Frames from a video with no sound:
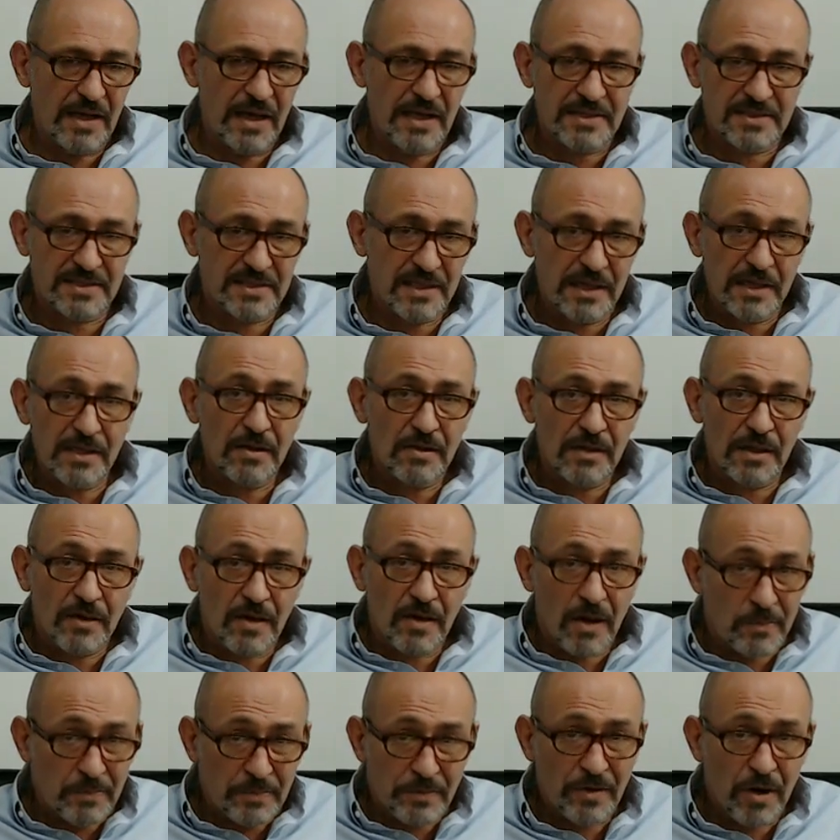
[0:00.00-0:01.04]
a
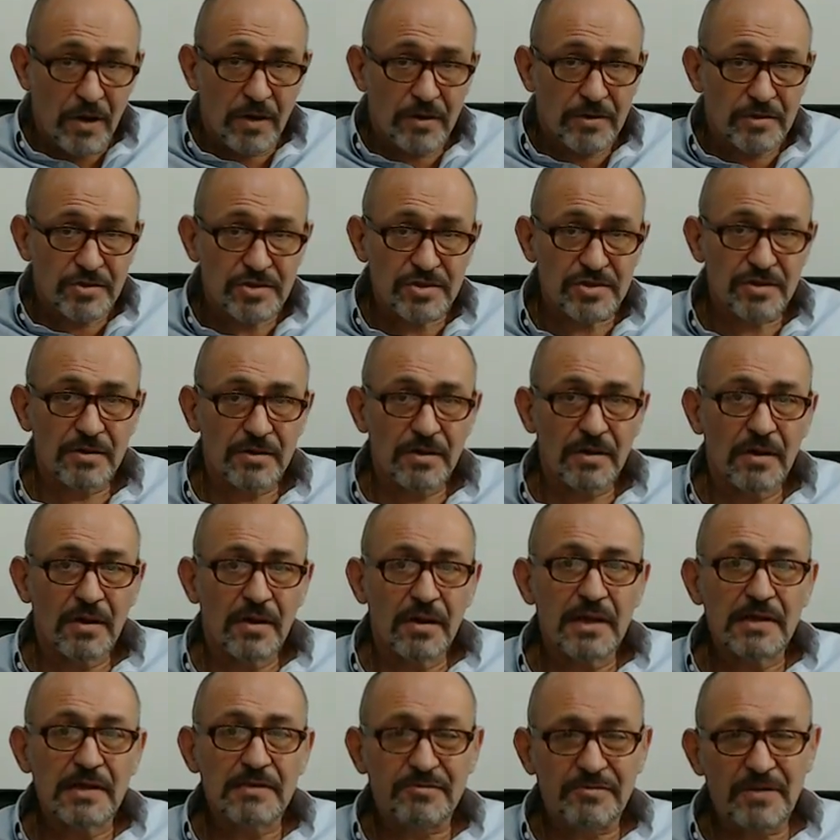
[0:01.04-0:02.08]
singular approach.
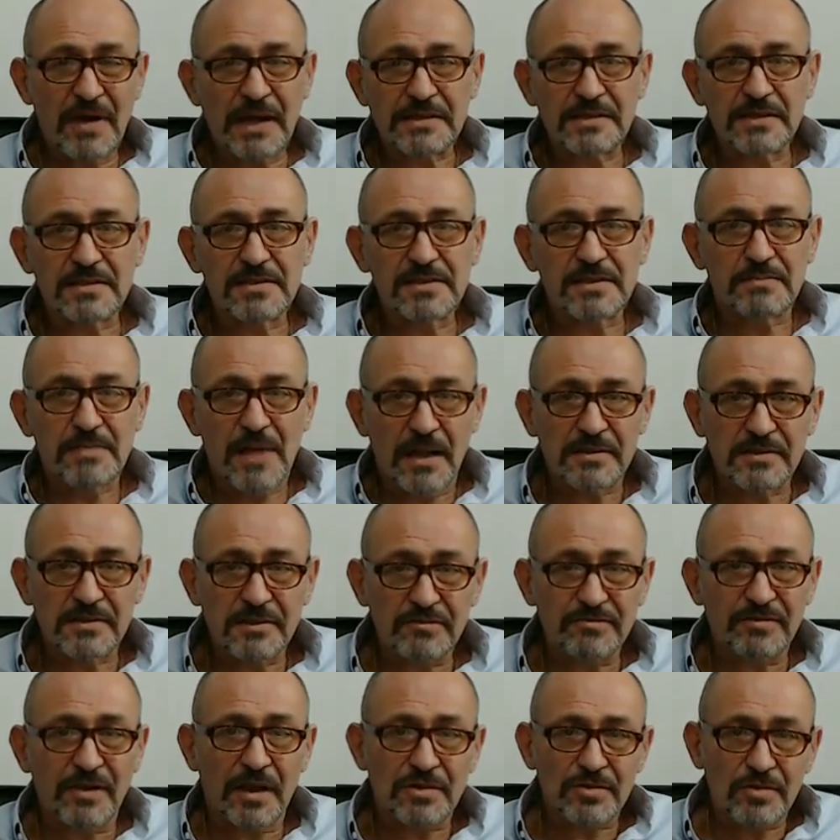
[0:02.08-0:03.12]
In fact, it's a
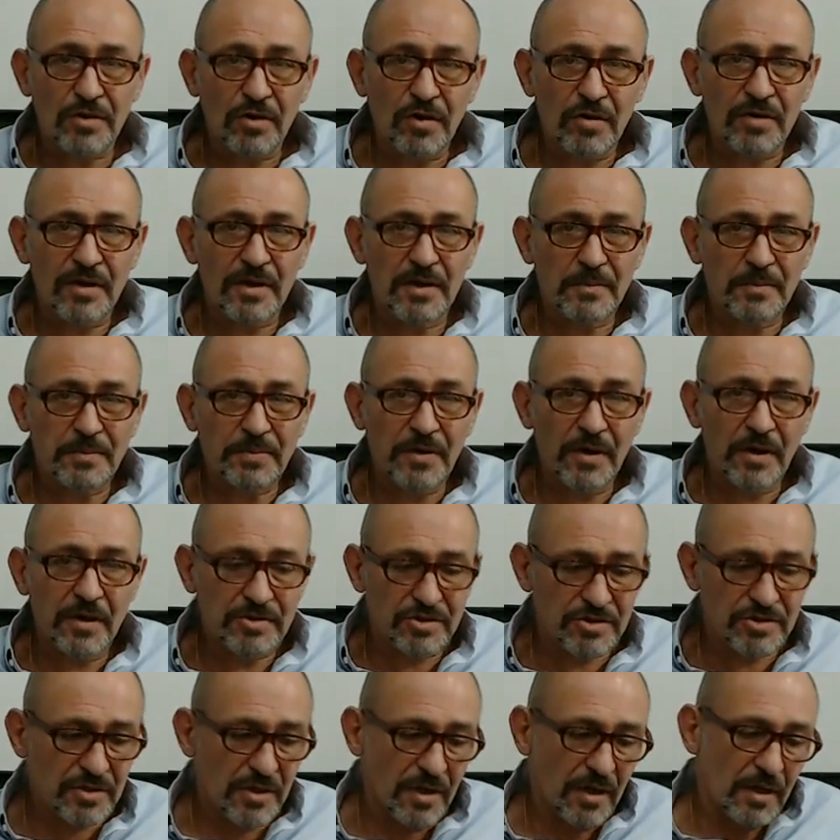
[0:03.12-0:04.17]
multifactorial
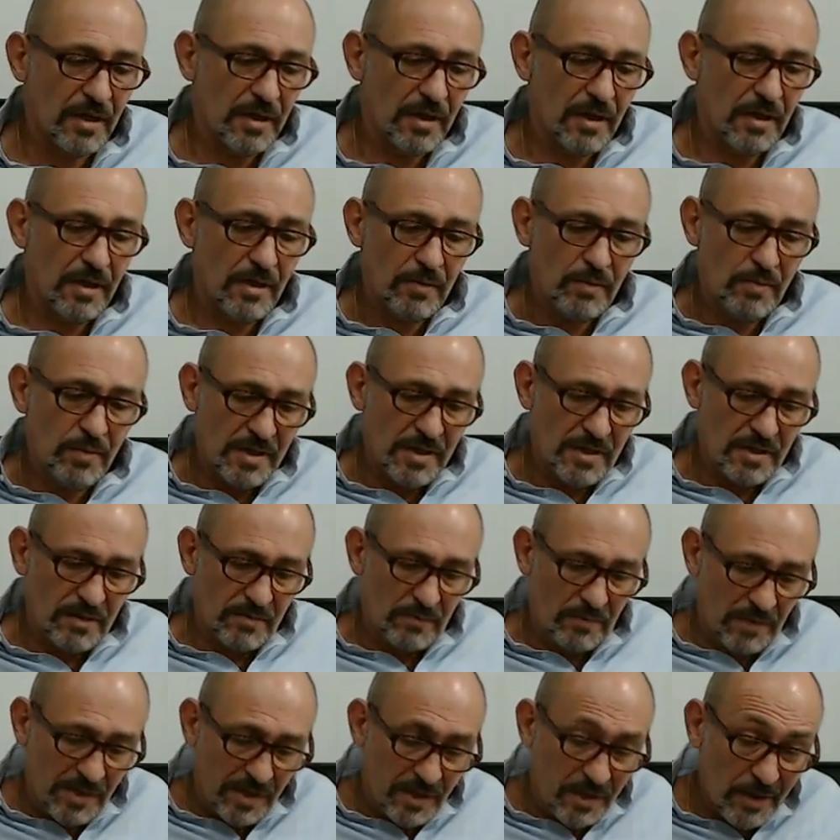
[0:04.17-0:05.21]
approach with
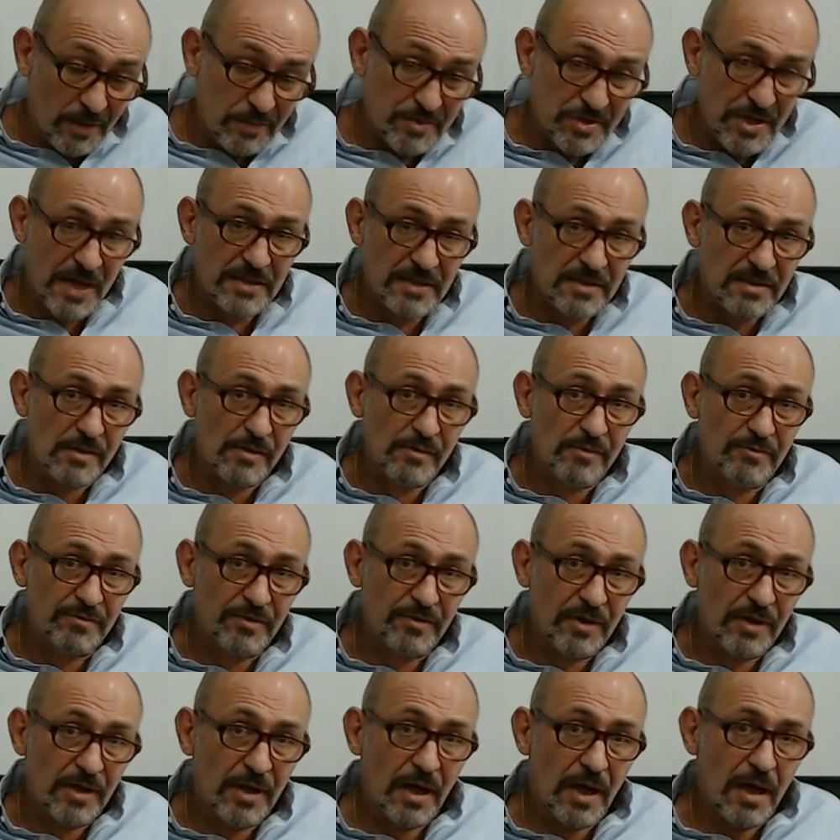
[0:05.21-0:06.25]
the objective
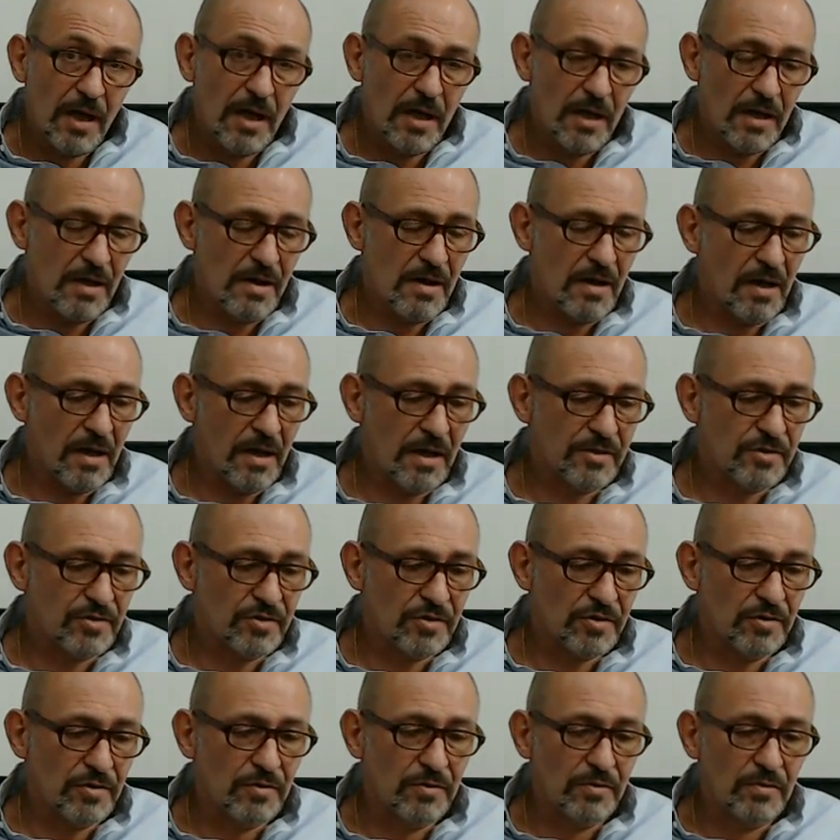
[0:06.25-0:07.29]

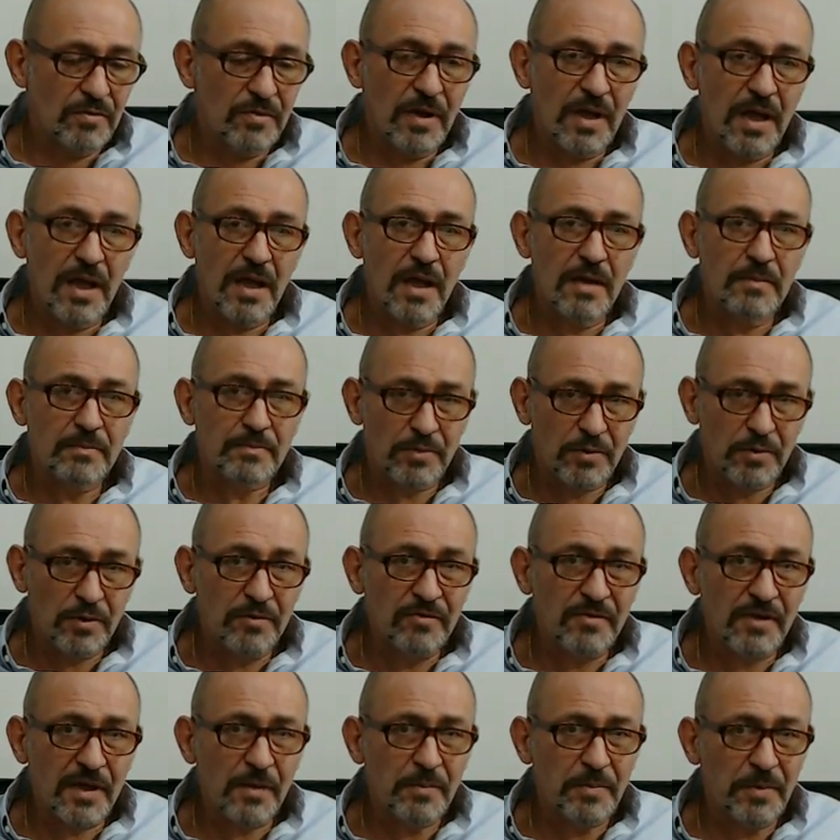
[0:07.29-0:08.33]
to
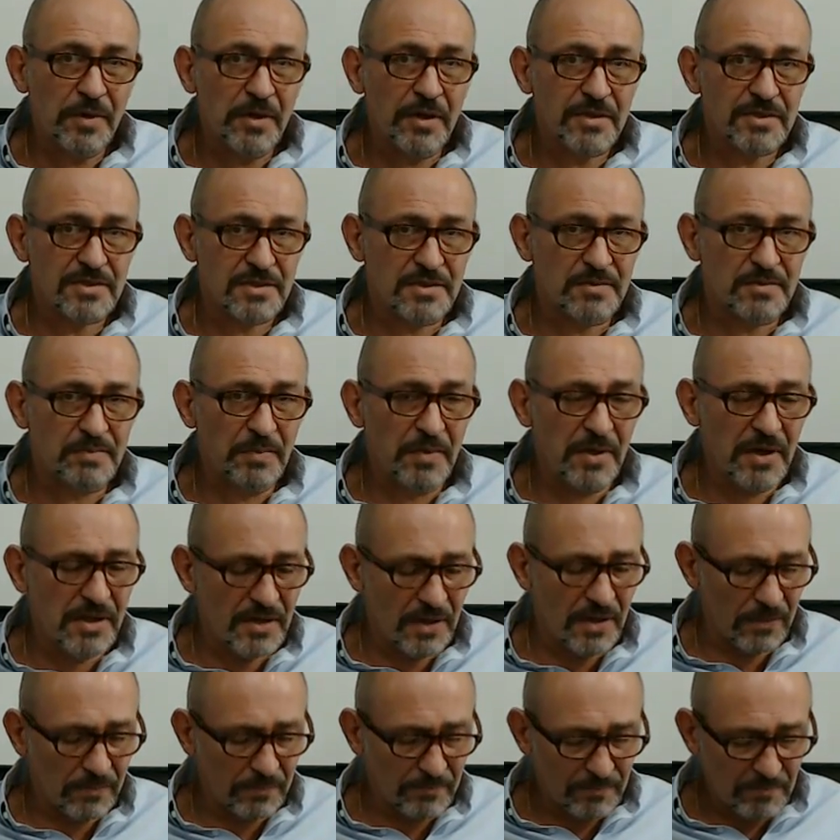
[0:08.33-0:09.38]
improving a person's
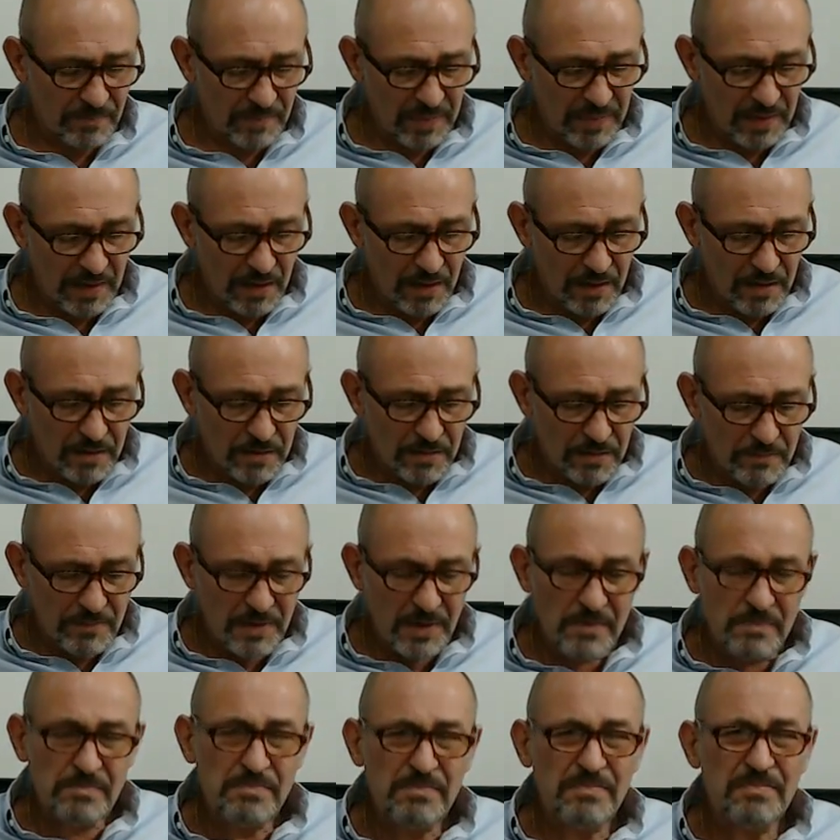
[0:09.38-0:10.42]
breathing.
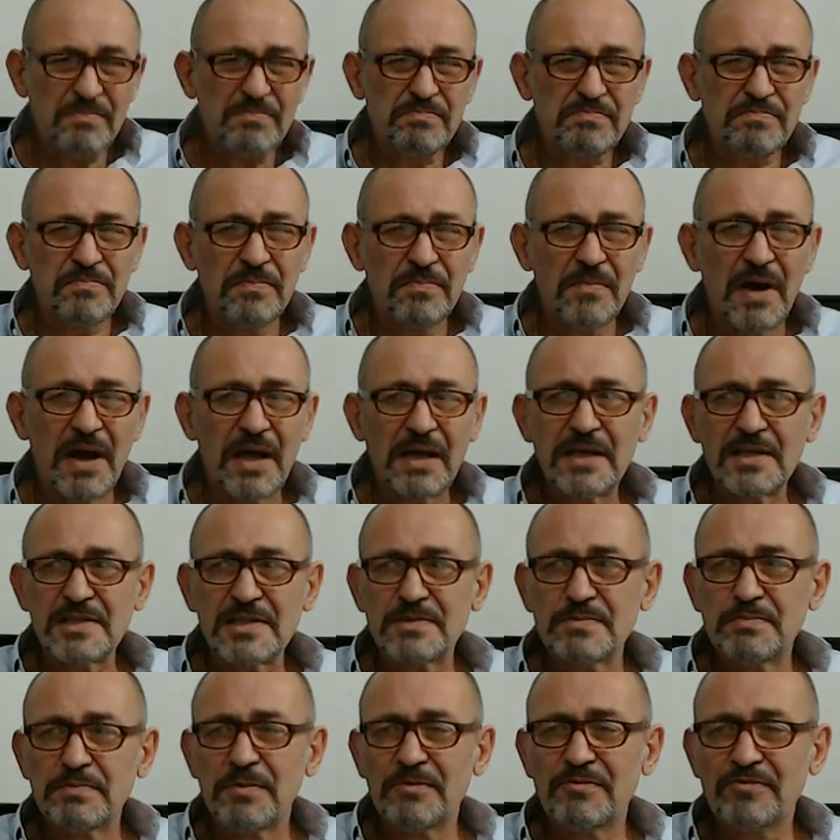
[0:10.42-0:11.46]
But I
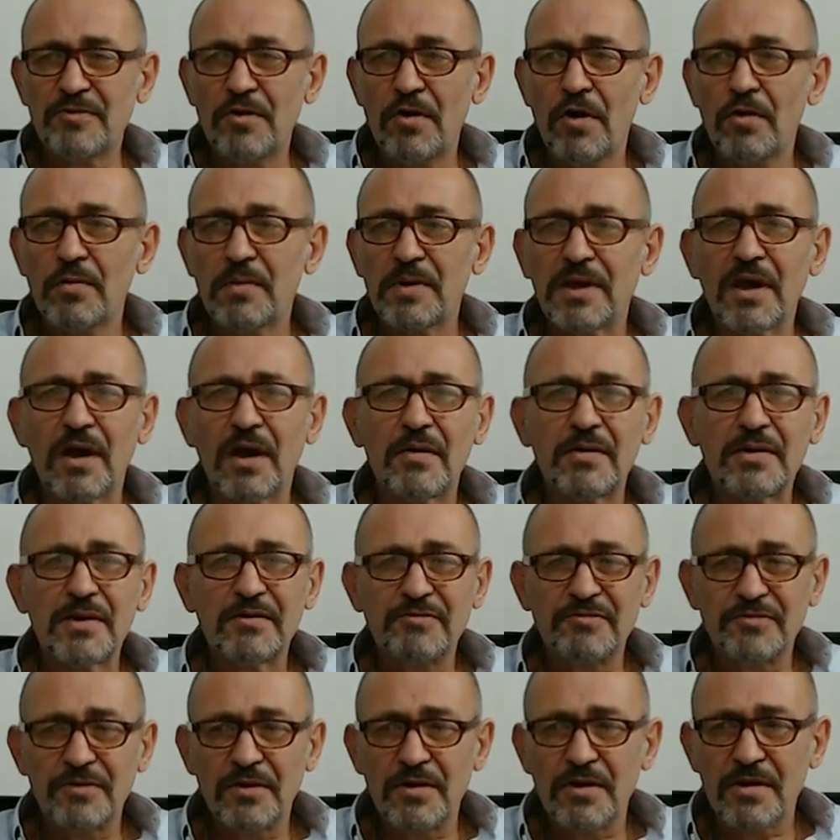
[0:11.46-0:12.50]
guess before we go any
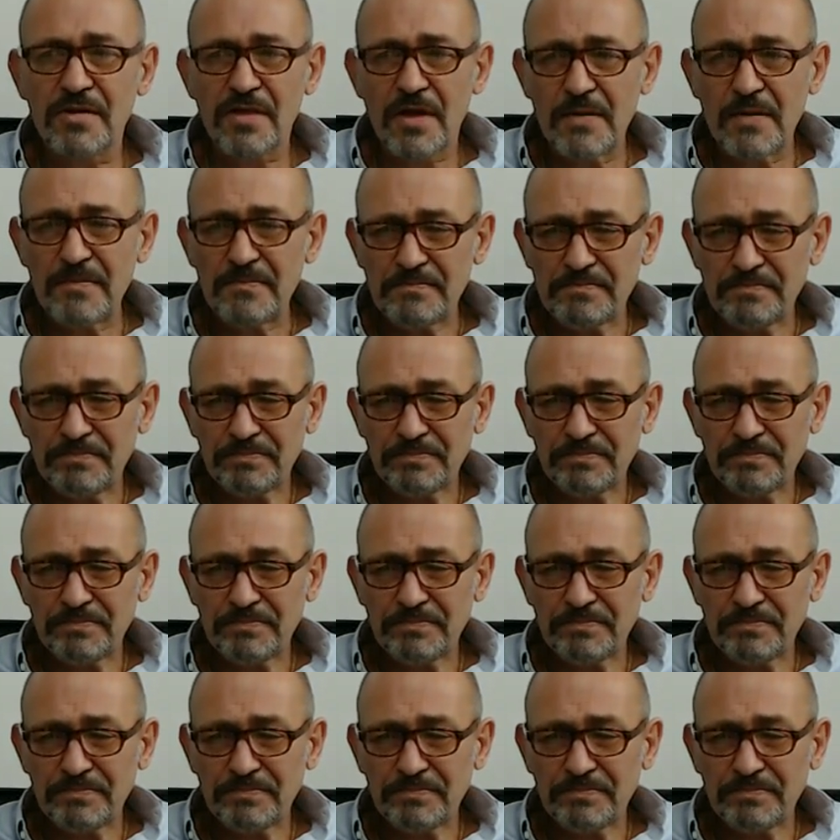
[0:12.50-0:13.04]
further,